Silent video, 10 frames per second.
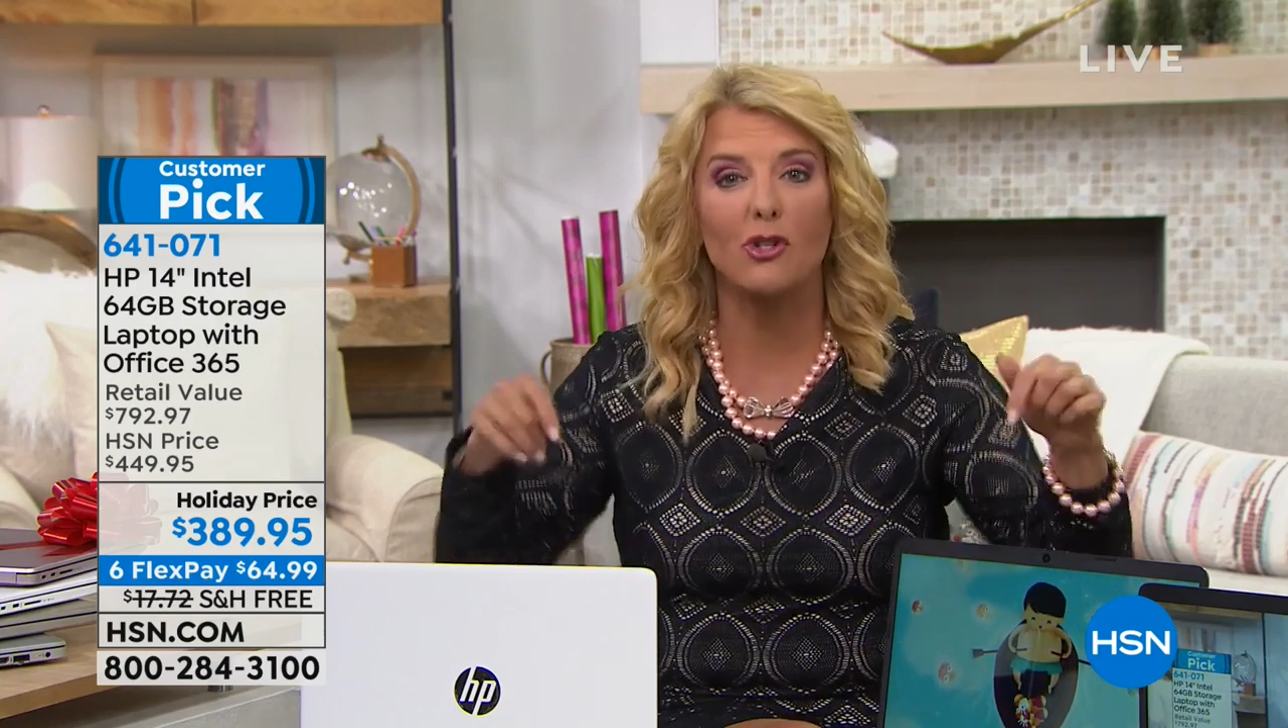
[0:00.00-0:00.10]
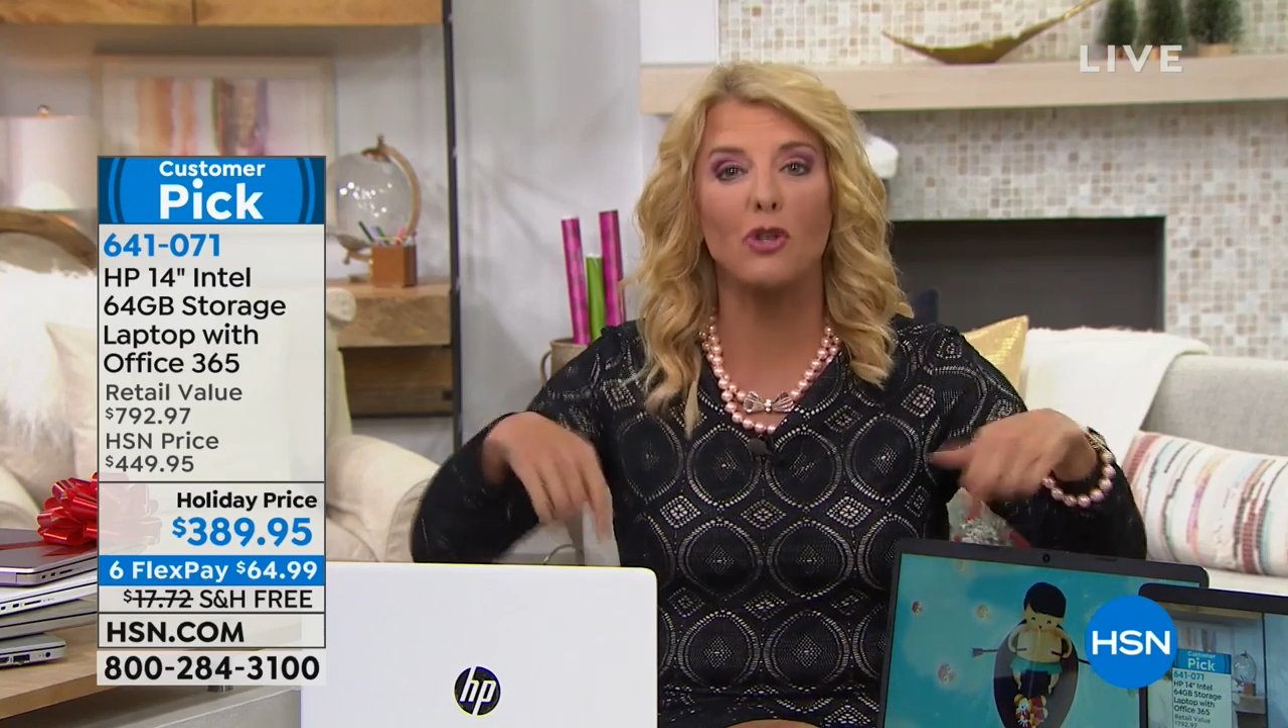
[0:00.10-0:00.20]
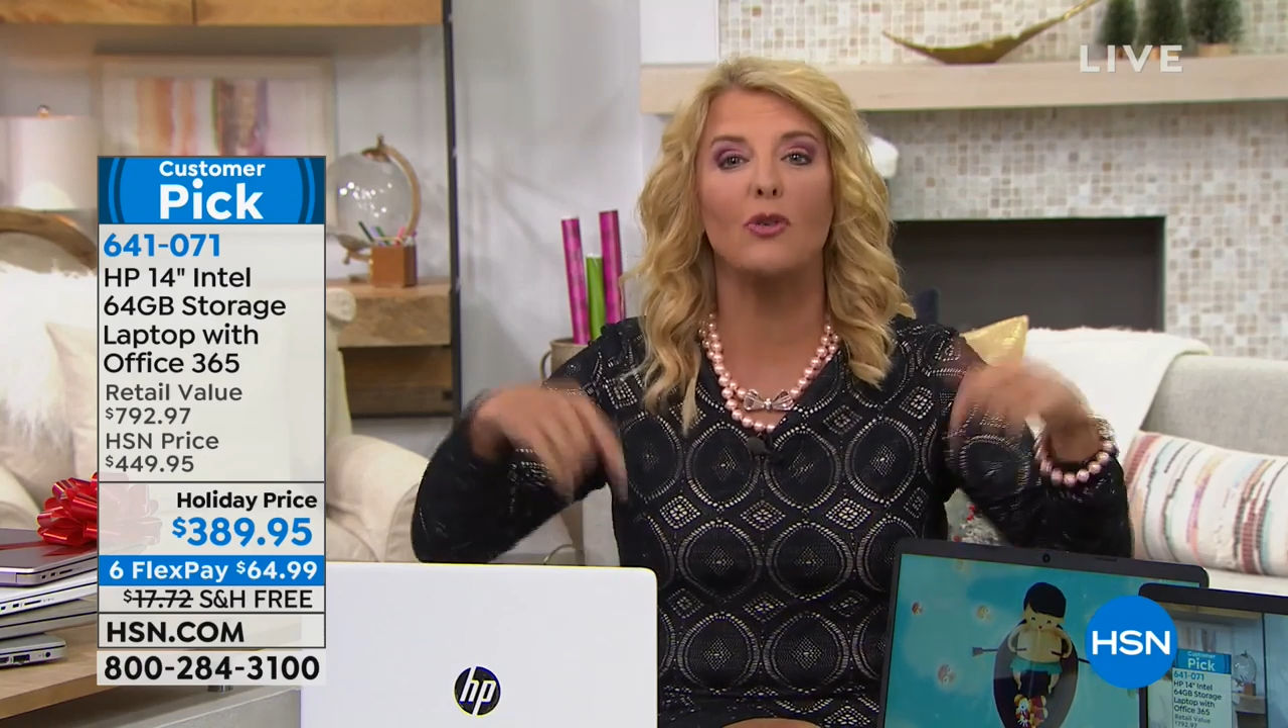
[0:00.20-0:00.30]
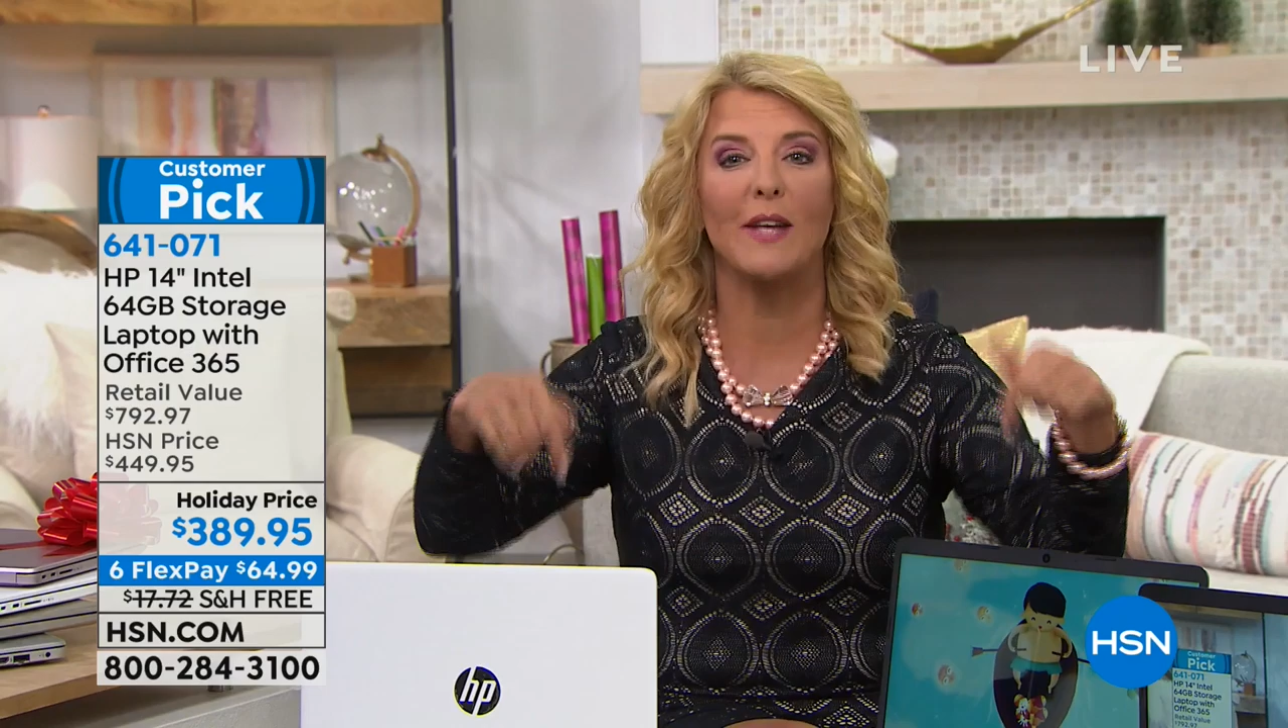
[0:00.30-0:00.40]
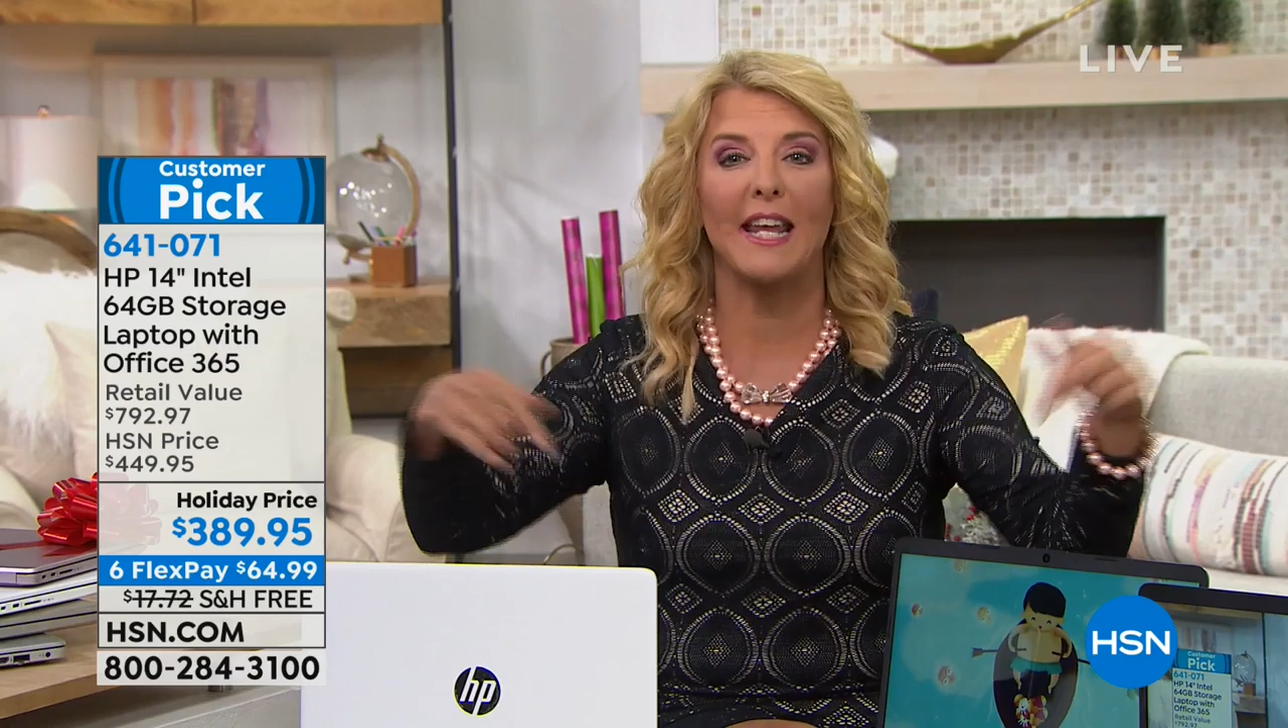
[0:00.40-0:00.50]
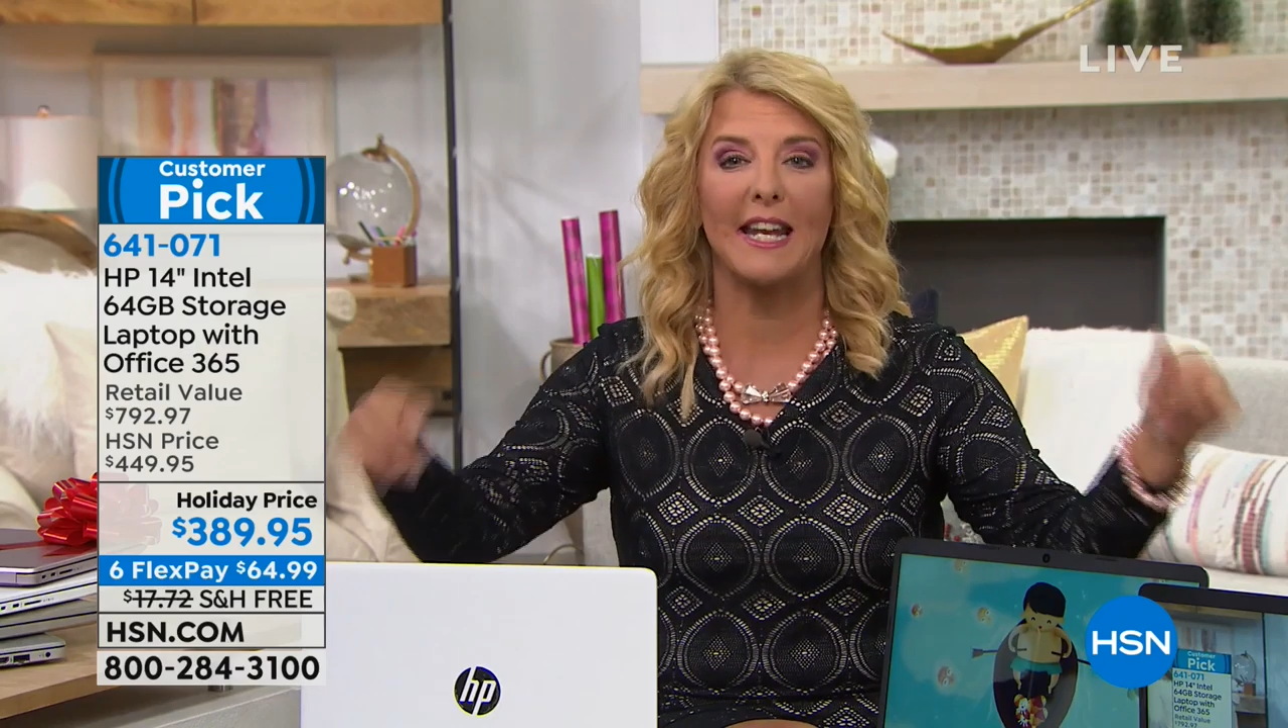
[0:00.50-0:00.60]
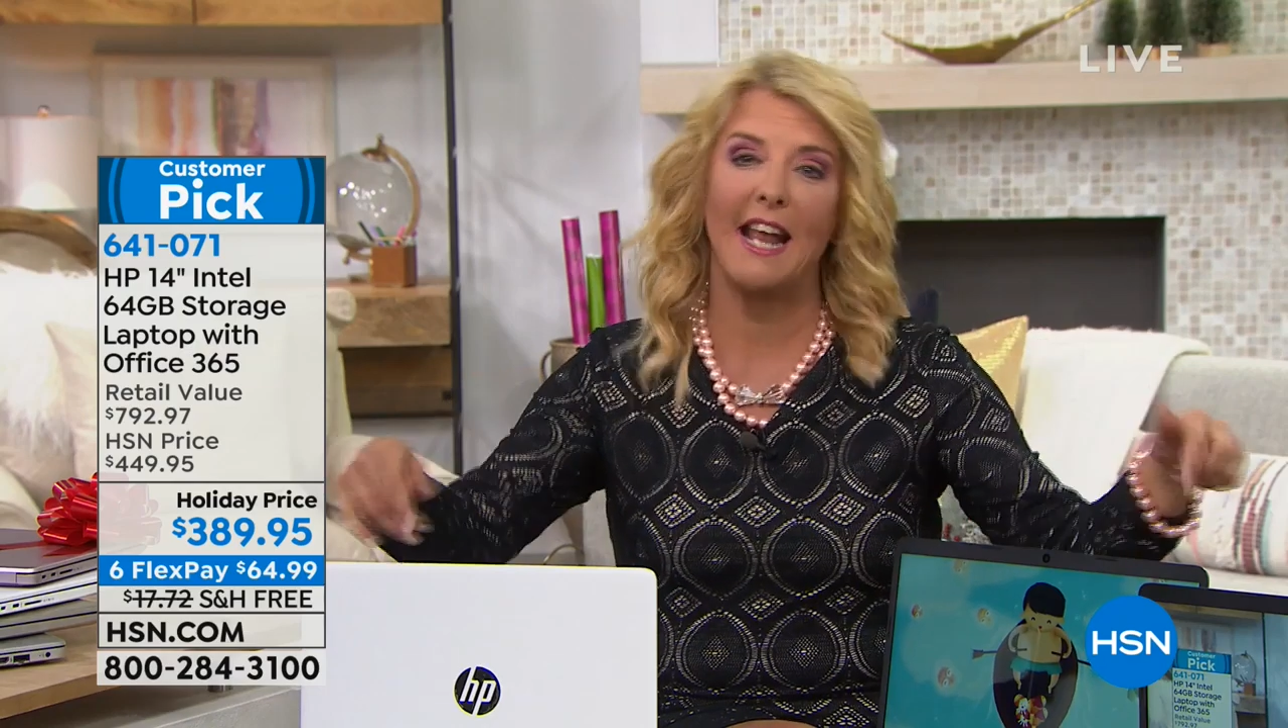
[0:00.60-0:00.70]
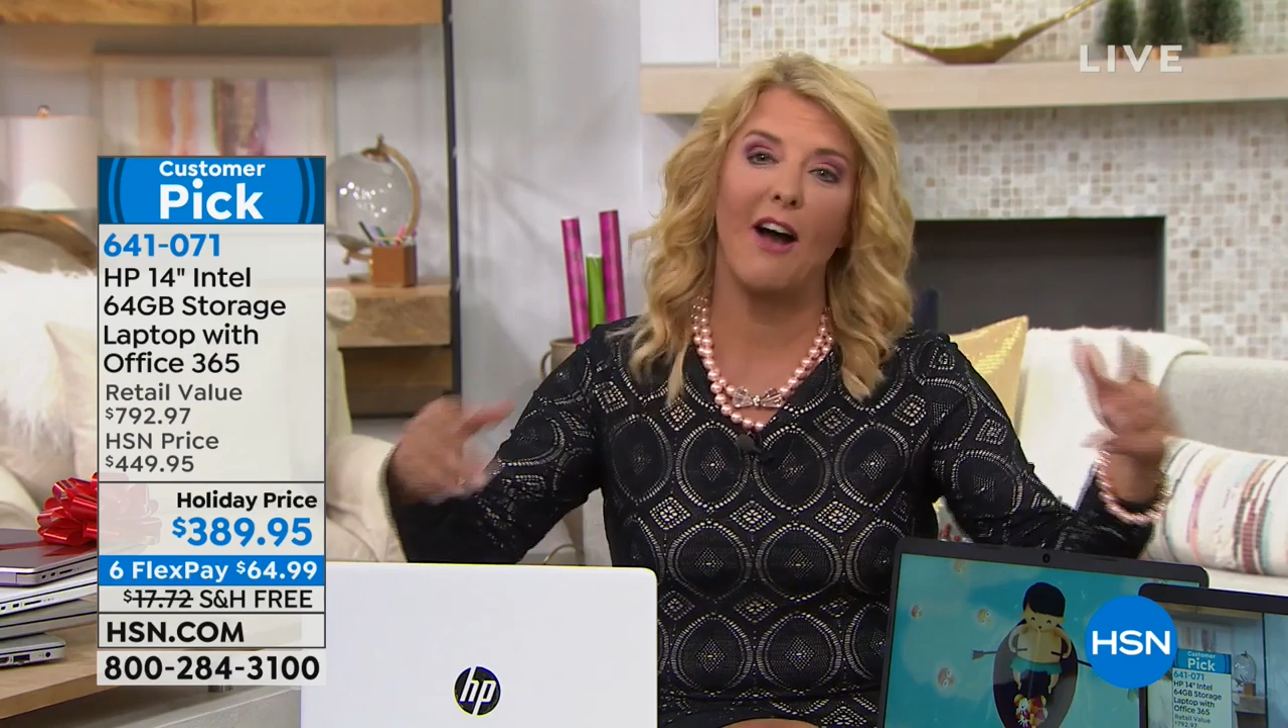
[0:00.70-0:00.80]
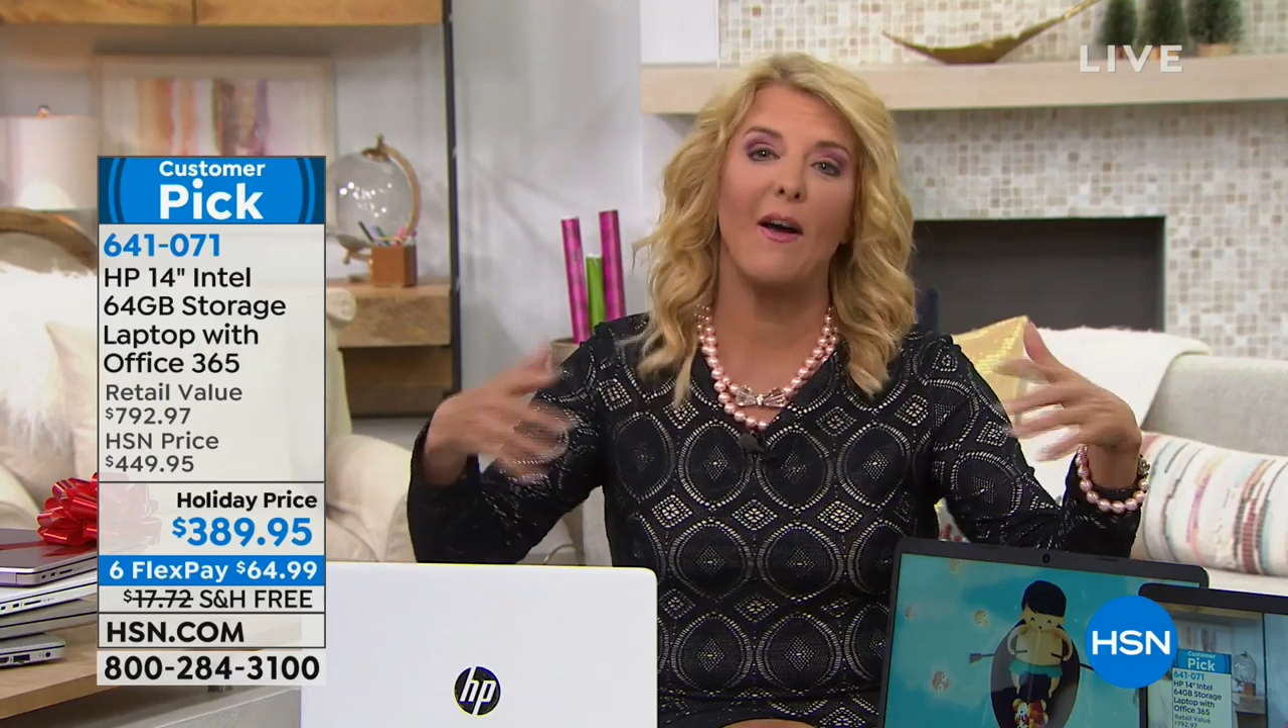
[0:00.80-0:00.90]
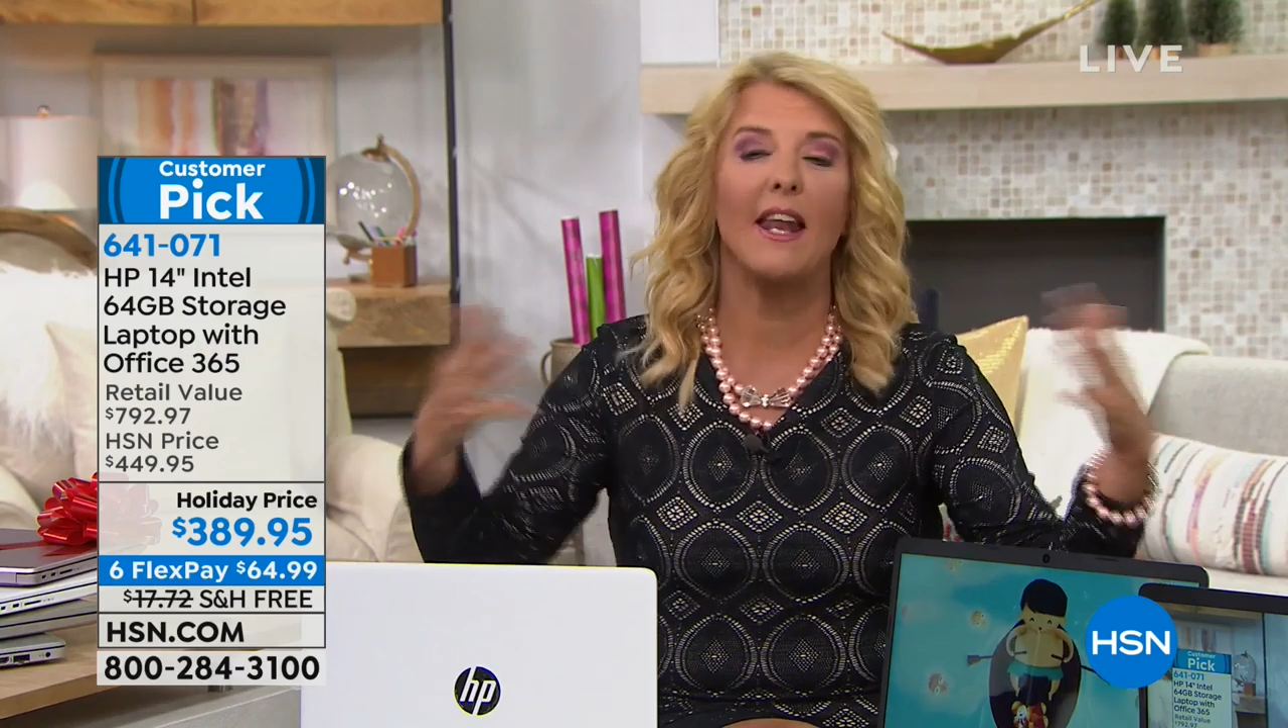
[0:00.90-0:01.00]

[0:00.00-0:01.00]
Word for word: do you get it now?